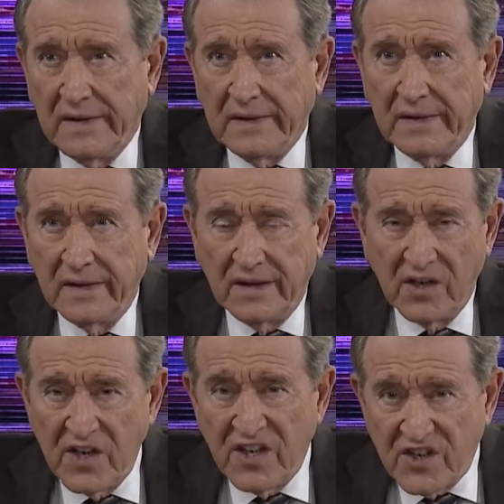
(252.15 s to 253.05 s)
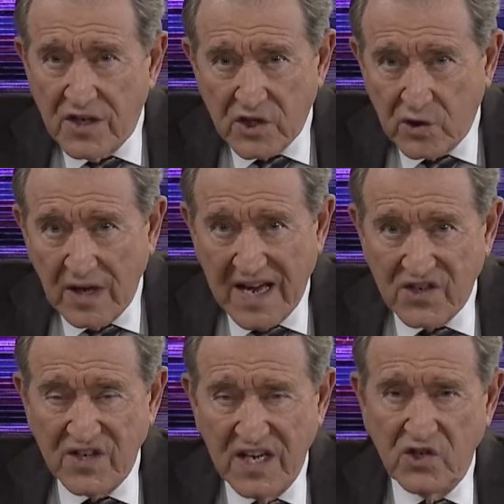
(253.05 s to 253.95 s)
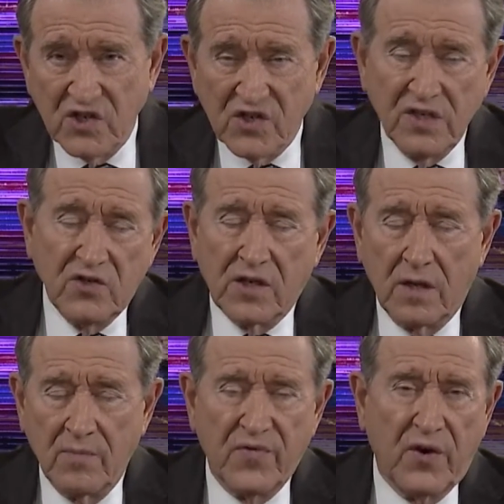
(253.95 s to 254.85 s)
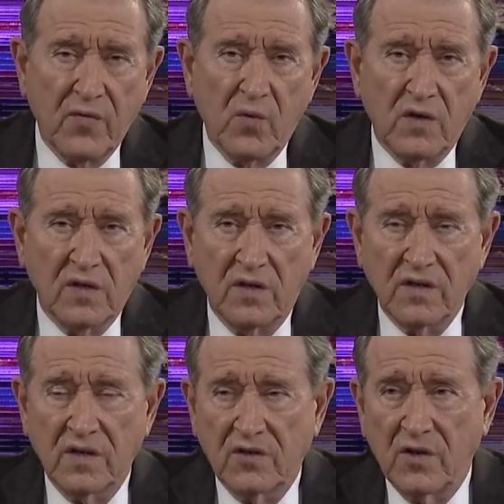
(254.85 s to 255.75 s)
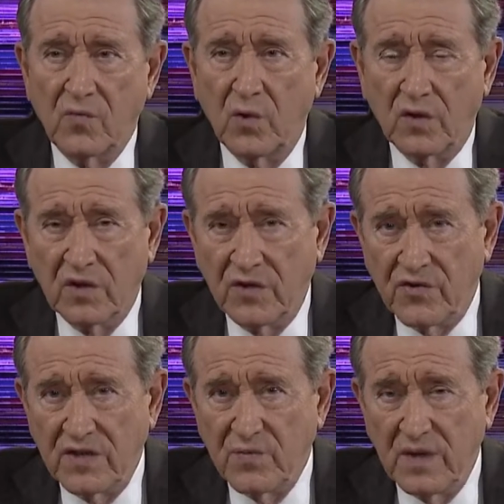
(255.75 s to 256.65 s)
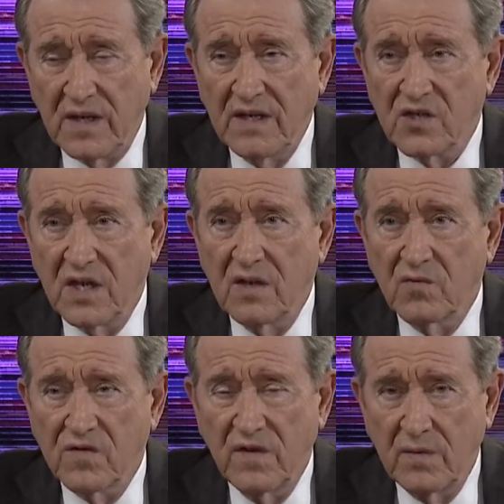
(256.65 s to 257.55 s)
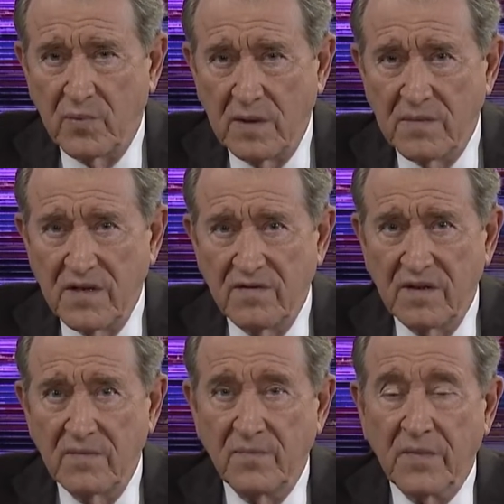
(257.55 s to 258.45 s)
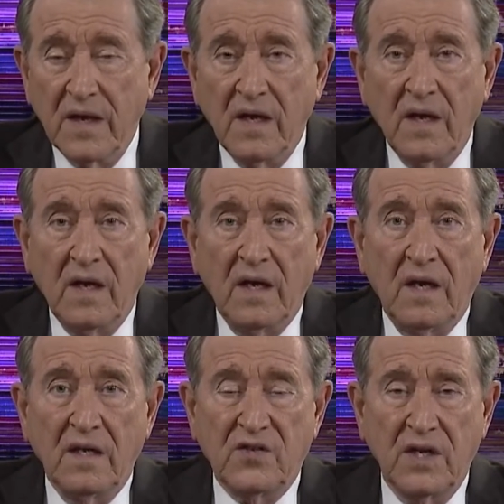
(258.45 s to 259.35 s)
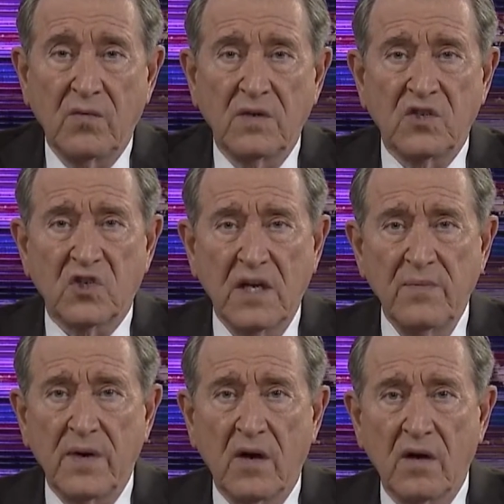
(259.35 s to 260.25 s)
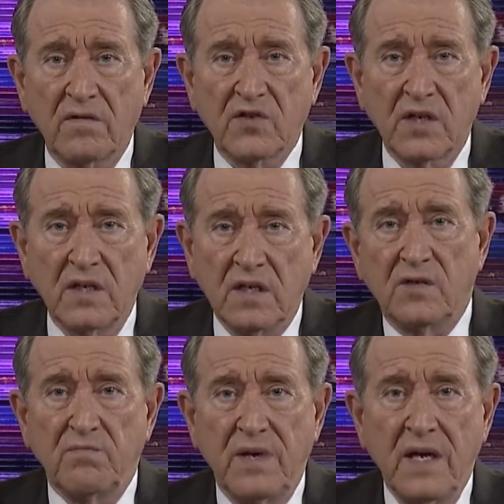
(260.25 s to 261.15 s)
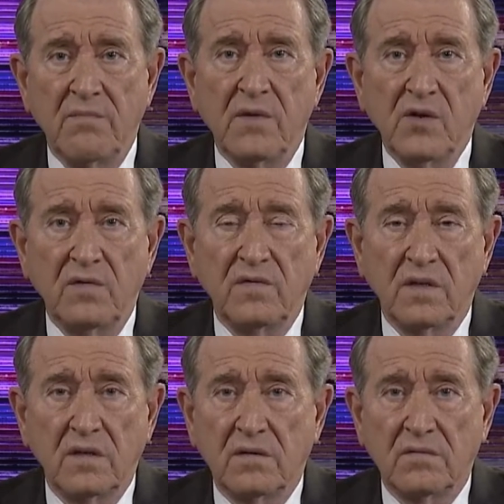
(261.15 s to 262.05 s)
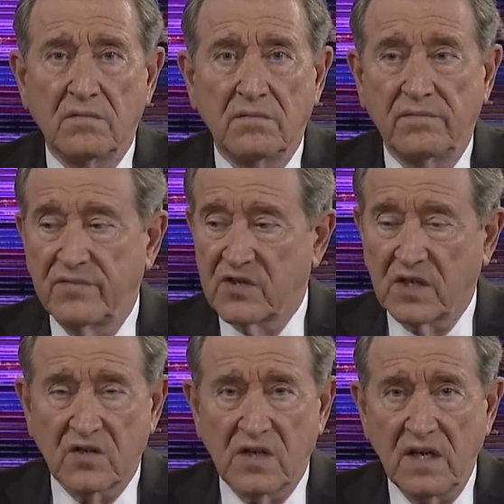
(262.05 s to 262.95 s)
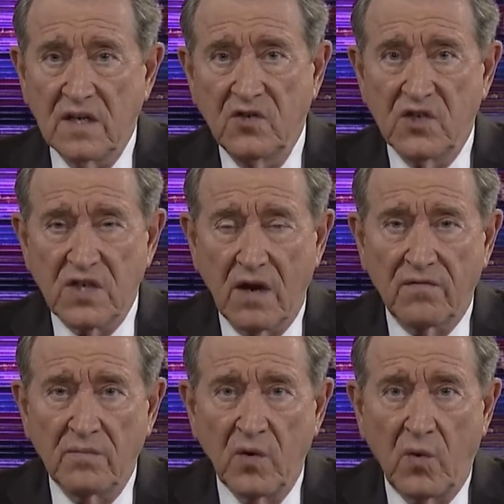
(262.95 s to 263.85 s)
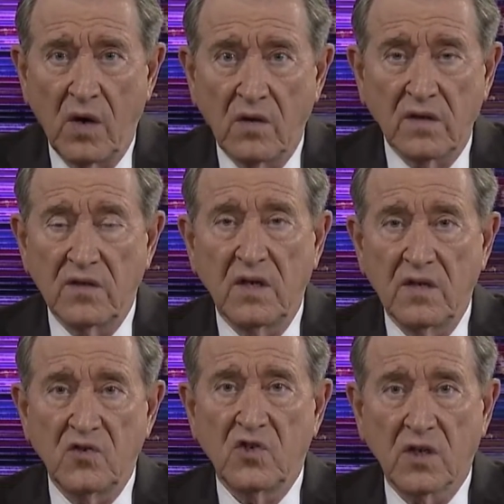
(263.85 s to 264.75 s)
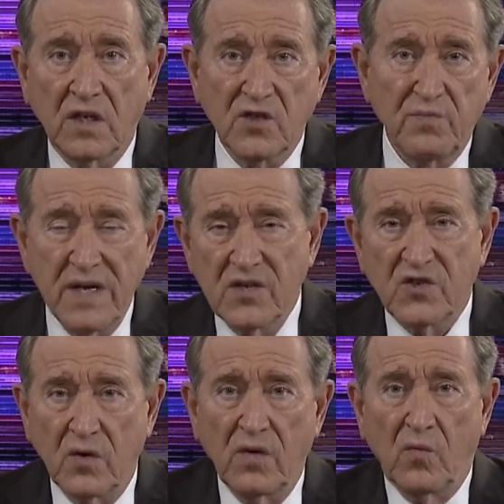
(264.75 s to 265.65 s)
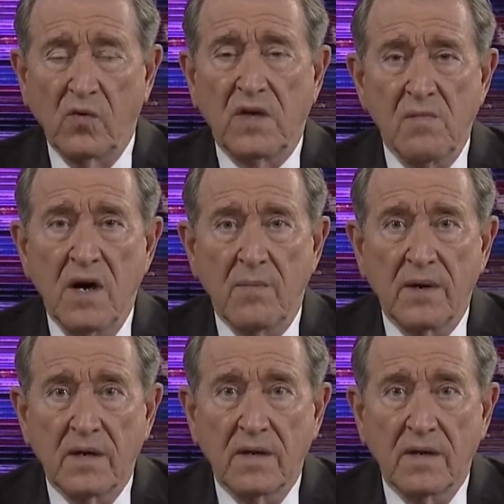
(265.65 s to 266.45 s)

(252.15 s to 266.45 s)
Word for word: uh unindustrialized nations. They used to call them third world, third world countries, but he said it was very primitive and he said he went to sleep and all of a sudden his bed moved six, eight inches out from the wall. It, it shook his bed so it woke him up.